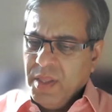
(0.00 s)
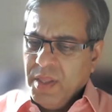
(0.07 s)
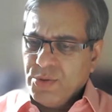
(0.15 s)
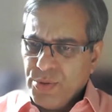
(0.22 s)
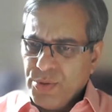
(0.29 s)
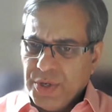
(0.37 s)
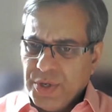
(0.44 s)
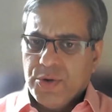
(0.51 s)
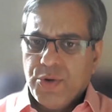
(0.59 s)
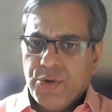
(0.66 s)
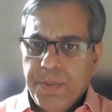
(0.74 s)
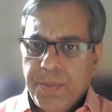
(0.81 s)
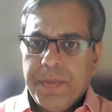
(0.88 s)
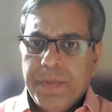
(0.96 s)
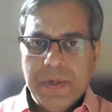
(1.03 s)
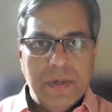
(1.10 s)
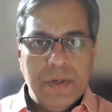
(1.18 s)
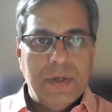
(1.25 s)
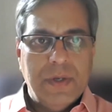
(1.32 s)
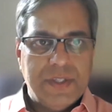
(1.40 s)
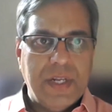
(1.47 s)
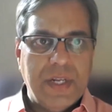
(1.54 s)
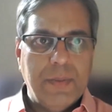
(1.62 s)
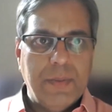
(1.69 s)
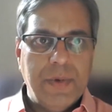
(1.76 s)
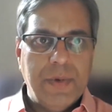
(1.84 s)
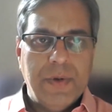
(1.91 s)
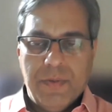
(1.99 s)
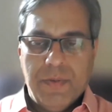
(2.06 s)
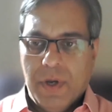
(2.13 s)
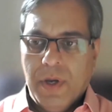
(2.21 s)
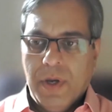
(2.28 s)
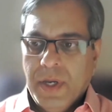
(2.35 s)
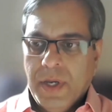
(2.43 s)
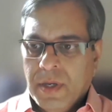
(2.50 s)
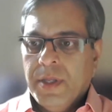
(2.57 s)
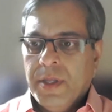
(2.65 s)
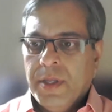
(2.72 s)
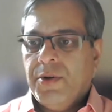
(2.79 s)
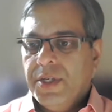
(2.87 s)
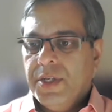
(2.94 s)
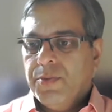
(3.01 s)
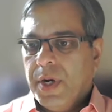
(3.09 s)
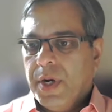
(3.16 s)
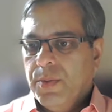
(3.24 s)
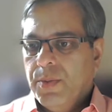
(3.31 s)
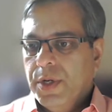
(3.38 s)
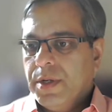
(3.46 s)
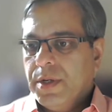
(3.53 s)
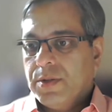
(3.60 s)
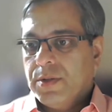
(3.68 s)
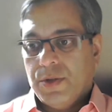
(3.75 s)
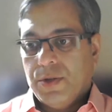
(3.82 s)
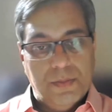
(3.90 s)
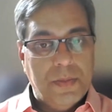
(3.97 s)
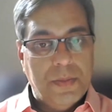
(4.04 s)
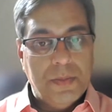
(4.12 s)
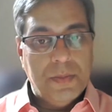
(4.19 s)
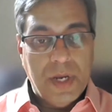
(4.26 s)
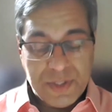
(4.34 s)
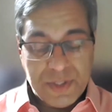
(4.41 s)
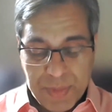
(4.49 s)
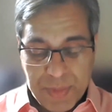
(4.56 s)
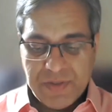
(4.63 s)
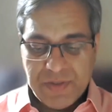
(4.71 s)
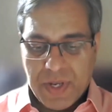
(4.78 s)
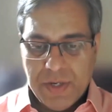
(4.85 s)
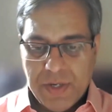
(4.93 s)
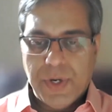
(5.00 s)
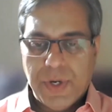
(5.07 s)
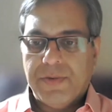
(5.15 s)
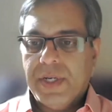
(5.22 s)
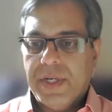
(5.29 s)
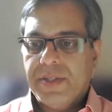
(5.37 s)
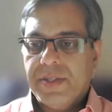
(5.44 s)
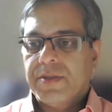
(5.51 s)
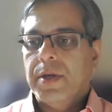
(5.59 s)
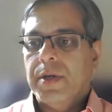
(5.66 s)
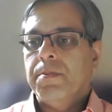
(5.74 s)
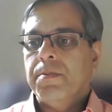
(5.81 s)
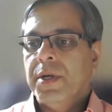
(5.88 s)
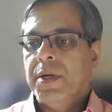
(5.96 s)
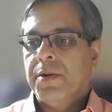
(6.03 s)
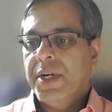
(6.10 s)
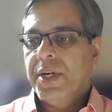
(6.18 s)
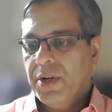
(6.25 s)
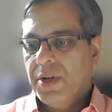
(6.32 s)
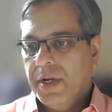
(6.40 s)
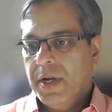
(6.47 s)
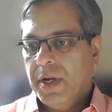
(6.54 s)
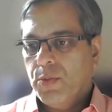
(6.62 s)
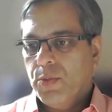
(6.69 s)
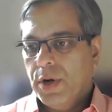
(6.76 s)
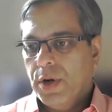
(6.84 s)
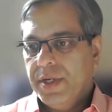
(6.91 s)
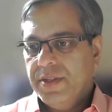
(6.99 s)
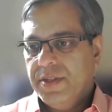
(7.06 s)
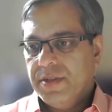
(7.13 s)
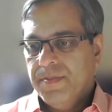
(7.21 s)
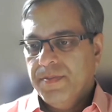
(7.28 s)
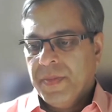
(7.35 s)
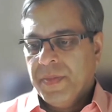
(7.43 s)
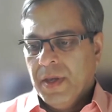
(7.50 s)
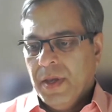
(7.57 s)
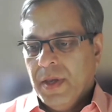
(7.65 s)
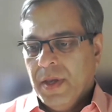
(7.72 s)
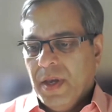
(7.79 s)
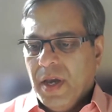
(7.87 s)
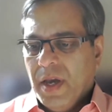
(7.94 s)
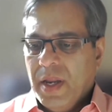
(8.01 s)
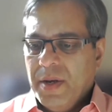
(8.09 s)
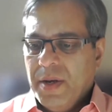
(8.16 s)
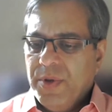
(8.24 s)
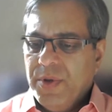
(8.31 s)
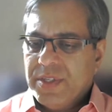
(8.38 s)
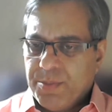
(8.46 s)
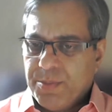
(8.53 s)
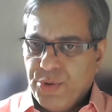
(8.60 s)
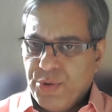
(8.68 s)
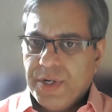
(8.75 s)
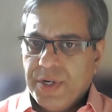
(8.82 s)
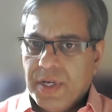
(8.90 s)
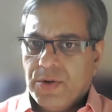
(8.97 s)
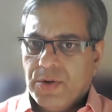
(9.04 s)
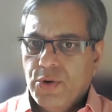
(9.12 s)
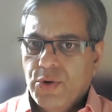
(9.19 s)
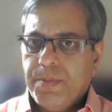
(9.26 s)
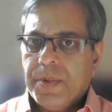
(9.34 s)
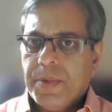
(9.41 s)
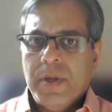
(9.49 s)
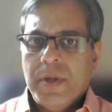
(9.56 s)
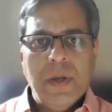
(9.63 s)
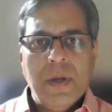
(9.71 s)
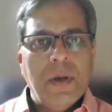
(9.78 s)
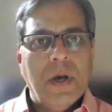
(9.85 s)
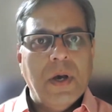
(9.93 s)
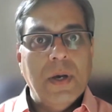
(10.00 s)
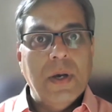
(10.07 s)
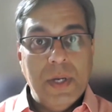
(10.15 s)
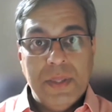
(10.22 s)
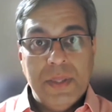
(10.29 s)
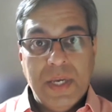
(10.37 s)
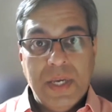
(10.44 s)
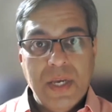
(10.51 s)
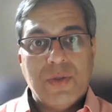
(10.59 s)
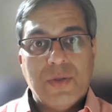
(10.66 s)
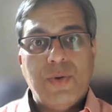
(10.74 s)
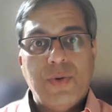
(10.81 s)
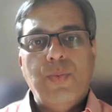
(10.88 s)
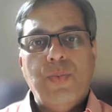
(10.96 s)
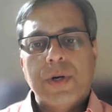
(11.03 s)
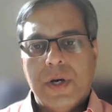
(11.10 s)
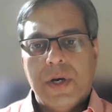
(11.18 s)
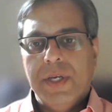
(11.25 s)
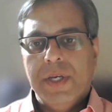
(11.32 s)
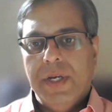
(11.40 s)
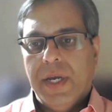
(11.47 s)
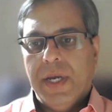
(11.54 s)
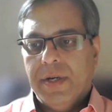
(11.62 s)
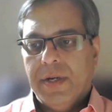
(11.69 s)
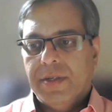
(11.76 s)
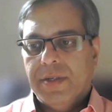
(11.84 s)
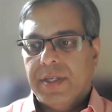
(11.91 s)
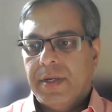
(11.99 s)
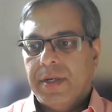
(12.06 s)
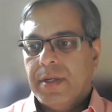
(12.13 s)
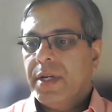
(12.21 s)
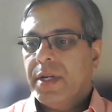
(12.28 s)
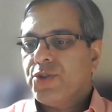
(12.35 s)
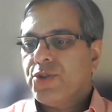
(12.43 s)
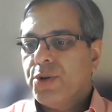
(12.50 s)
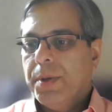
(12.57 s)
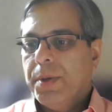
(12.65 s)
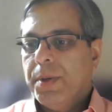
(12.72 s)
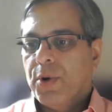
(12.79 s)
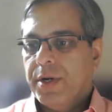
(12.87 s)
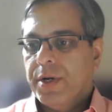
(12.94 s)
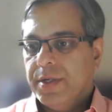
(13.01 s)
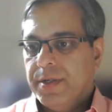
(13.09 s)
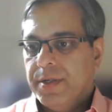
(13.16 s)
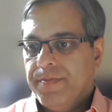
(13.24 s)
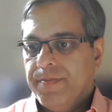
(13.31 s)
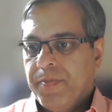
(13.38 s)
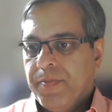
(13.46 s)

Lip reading: There was also a group set up in the region where I work, specifically to address racial inequalities. And we supported that group in thinking through what are the indicators that should be monitored.